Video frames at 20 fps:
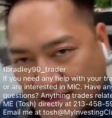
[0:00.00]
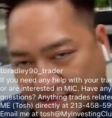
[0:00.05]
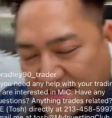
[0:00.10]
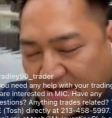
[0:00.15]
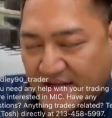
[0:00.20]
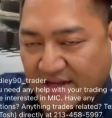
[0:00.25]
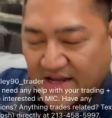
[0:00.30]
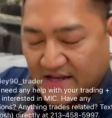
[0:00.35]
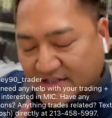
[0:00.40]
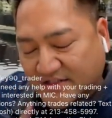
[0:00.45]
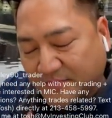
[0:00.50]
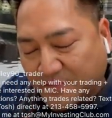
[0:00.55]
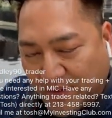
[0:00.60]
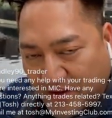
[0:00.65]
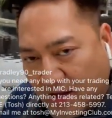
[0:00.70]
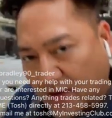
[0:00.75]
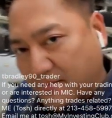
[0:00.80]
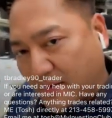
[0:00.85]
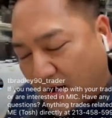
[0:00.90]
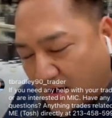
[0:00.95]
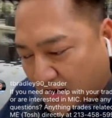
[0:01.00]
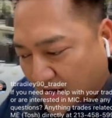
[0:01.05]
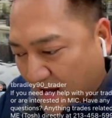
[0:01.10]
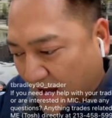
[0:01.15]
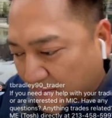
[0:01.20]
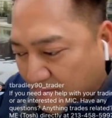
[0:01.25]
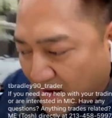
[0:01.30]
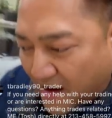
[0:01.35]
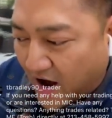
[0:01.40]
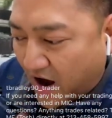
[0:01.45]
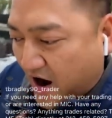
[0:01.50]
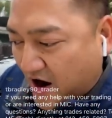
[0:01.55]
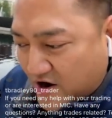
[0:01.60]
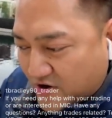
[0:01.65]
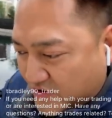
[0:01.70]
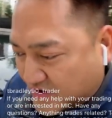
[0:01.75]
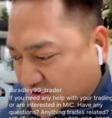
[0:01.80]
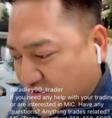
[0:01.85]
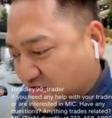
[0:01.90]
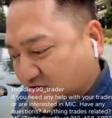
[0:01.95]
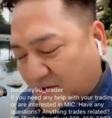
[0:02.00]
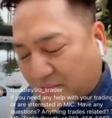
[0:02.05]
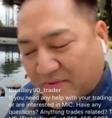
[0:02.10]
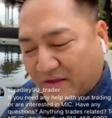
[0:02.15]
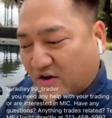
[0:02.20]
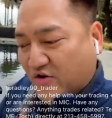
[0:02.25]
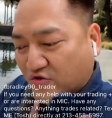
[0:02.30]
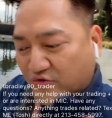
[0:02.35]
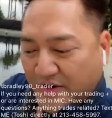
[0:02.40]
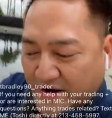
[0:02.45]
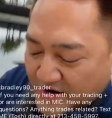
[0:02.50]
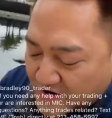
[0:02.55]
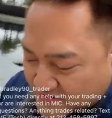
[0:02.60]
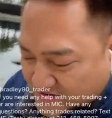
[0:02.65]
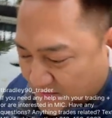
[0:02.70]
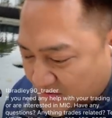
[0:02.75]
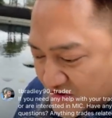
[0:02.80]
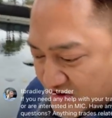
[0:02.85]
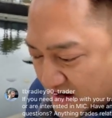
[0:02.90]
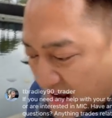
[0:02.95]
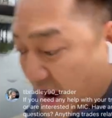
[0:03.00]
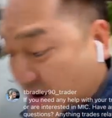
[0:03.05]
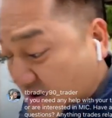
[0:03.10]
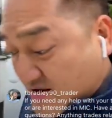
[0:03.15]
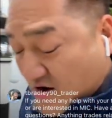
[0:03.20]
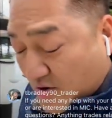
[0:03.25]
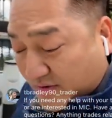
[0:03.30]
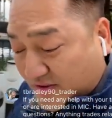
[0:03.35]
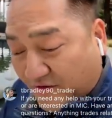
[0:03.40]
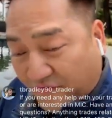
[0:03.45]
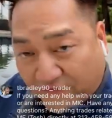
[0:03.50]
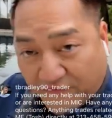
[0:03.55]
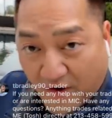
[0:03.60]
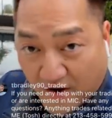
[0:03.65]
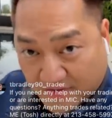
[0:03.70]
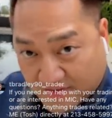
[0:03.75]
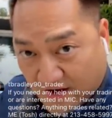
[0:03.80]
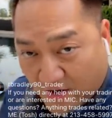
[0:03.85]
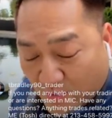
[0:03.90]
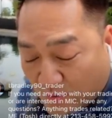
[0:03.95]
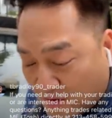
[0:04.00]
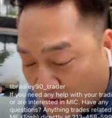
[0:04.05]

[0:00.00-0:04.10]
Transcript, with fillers: says "Kiss me, I'm I'm Irish" or something green or some shit. I didn't know what the fuck